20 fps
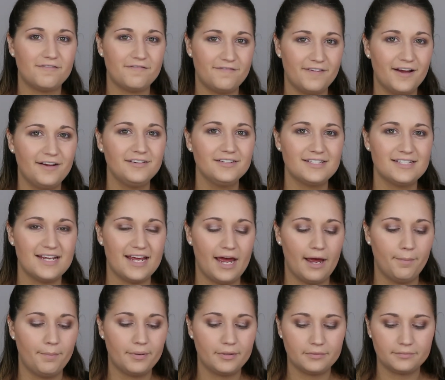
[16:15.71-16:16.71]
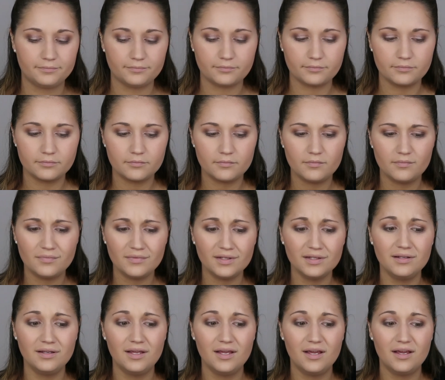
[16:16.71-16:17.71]
felt tip
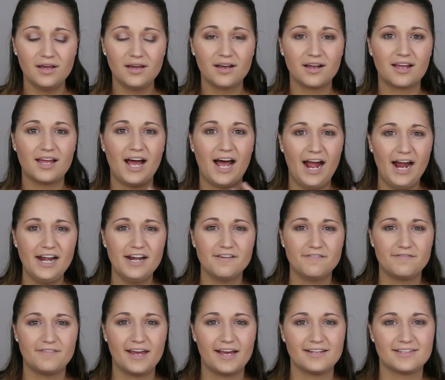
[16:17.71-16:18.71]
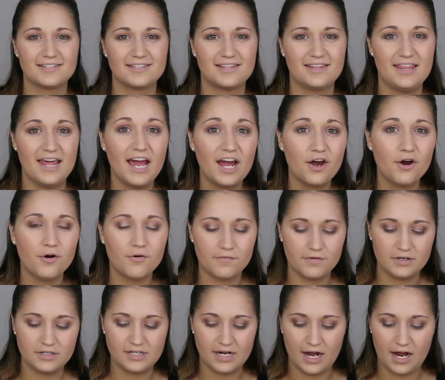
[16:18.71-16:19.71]
kind of gets thick
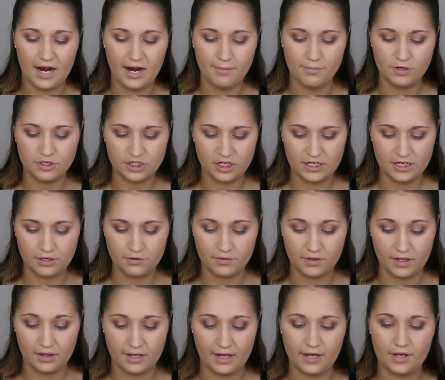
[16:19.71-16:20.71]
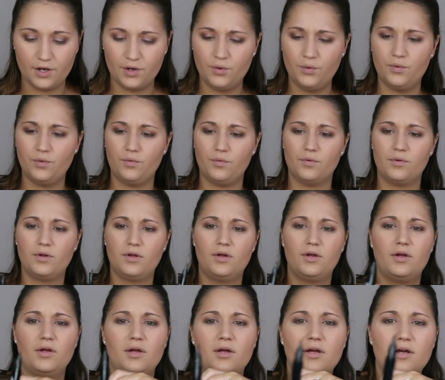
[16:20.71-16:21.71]
over time, which I didn't really like. Ooh,
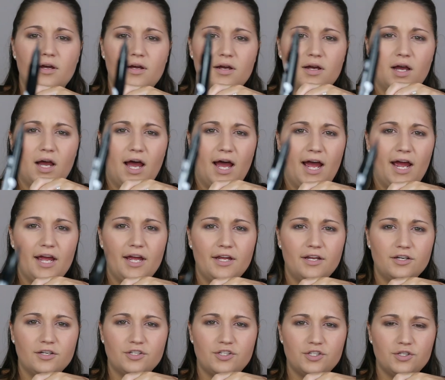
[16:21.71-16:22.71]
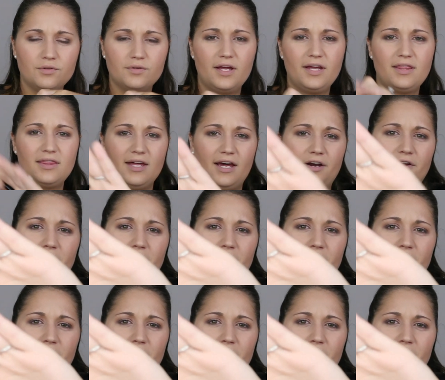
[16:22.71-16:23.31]
I do like that